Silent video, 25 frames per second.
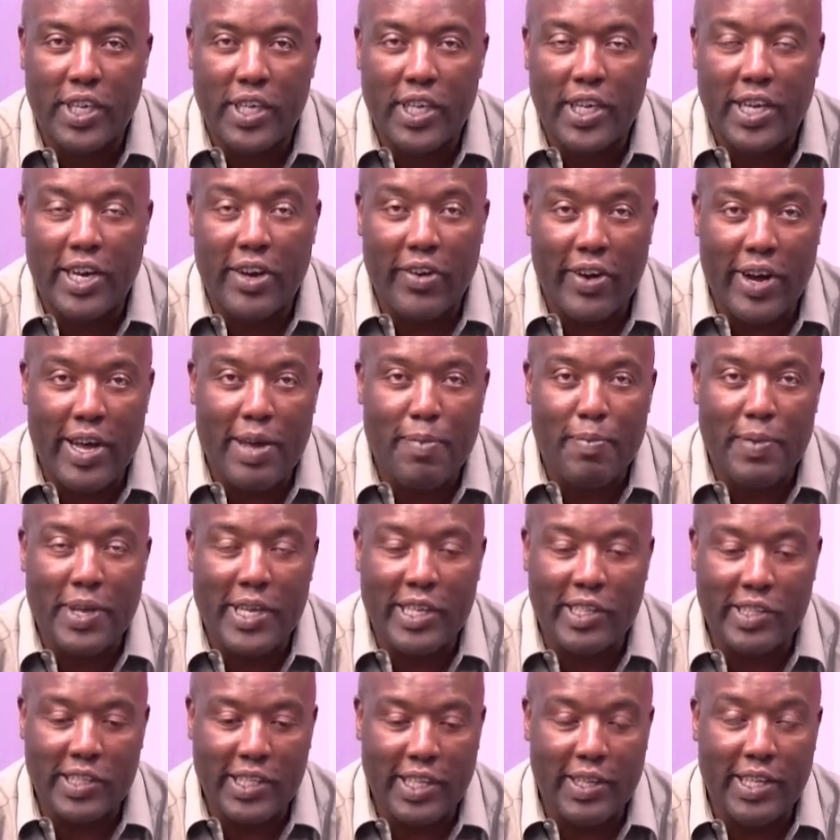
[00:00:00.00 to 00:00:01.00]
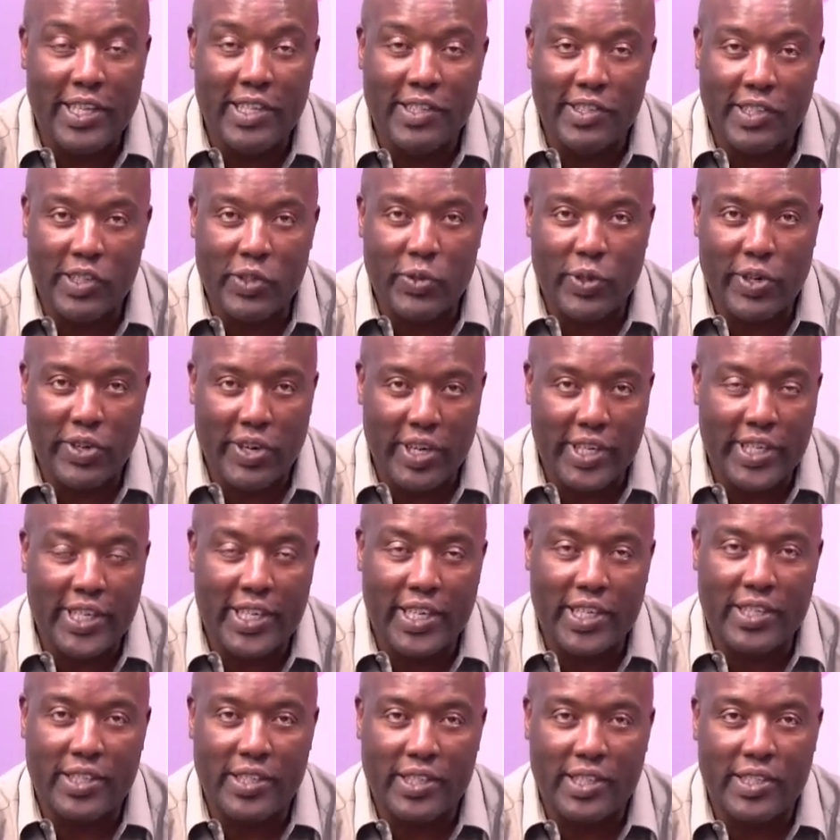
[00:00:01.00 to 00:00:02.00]
Crime is easy to
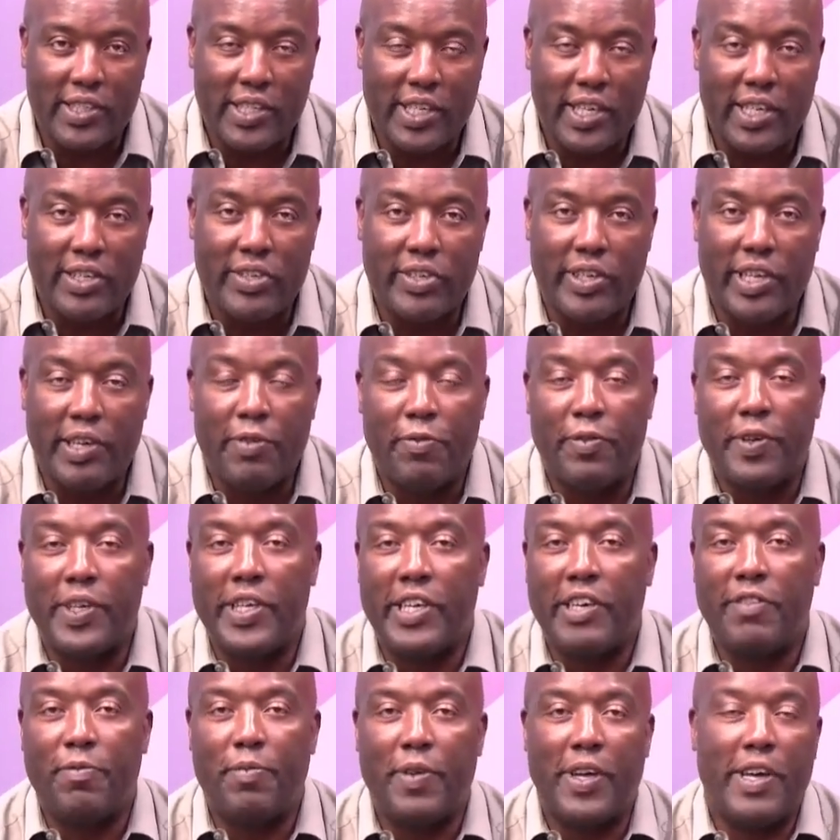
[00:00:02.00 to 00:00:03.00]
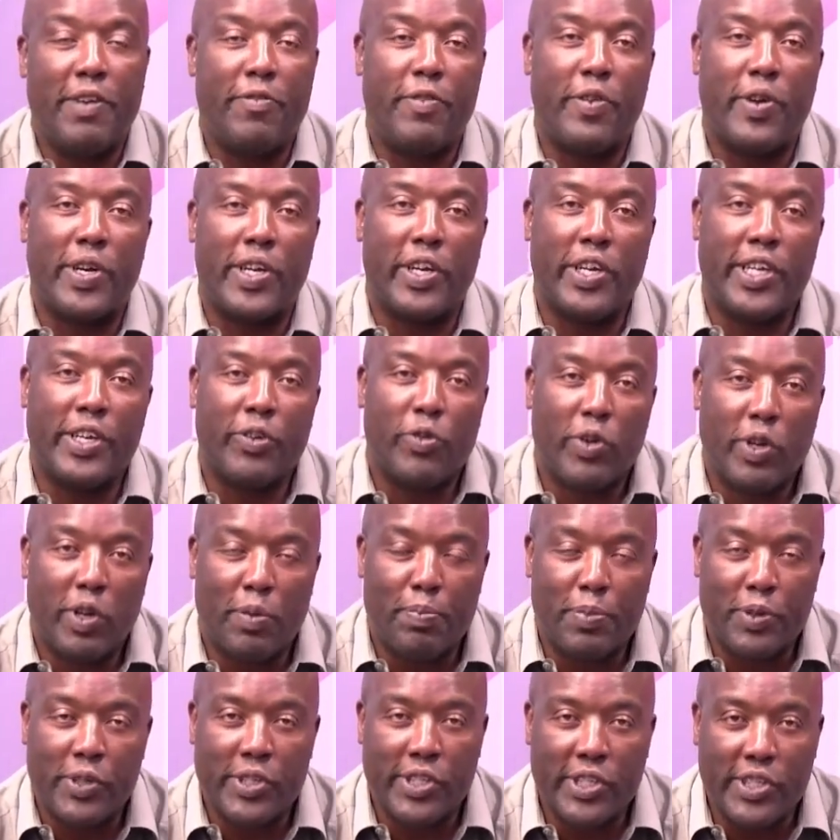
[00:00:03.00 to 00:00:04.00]
eradicate in this country if we give everyone equal
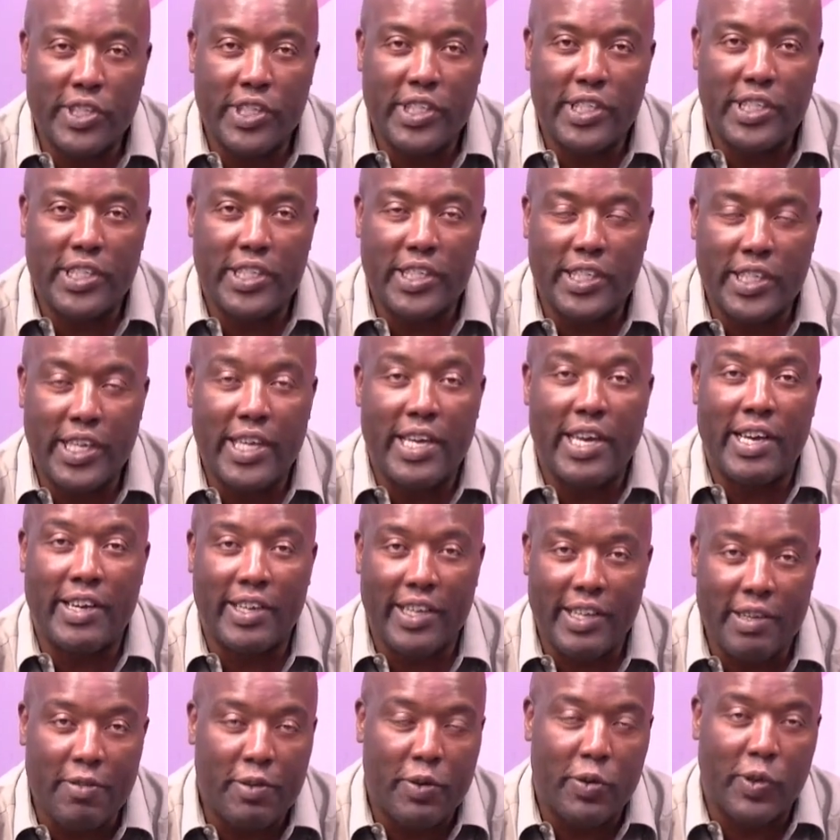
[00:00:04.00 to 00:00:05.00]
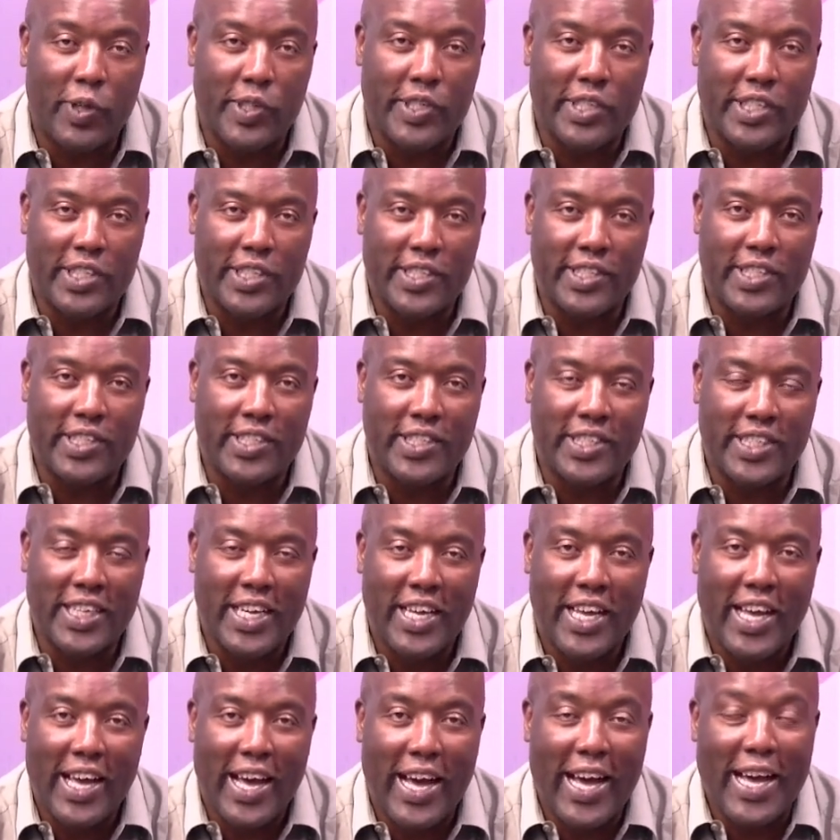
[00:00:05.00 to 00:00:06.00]
opportunity, equal chances,
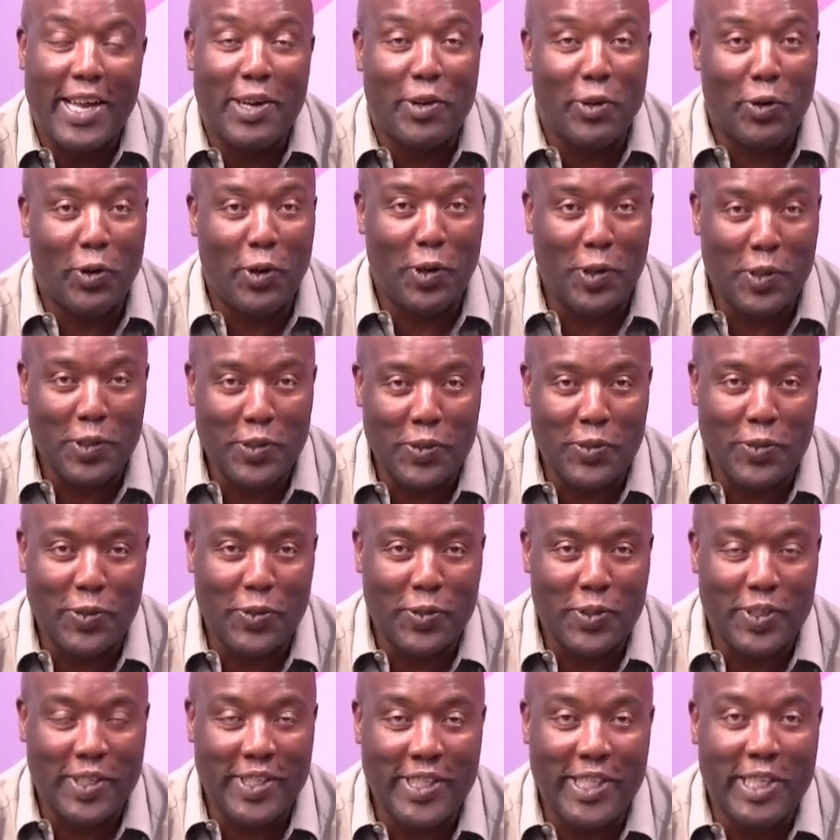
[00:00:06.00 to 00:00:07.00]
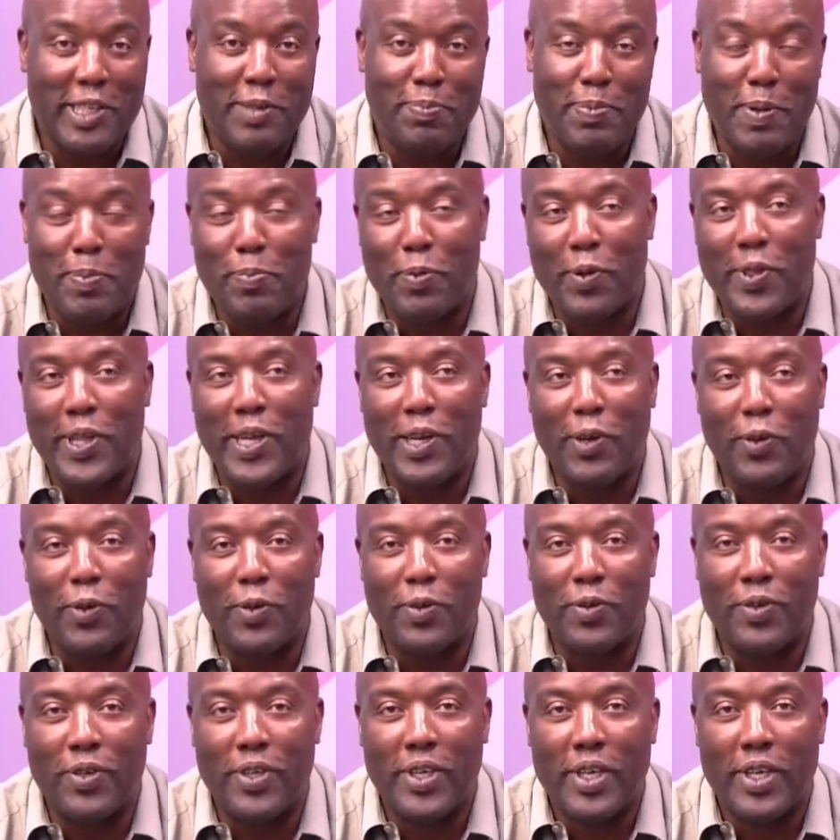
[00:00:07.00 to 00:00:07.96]
and also teach people the law.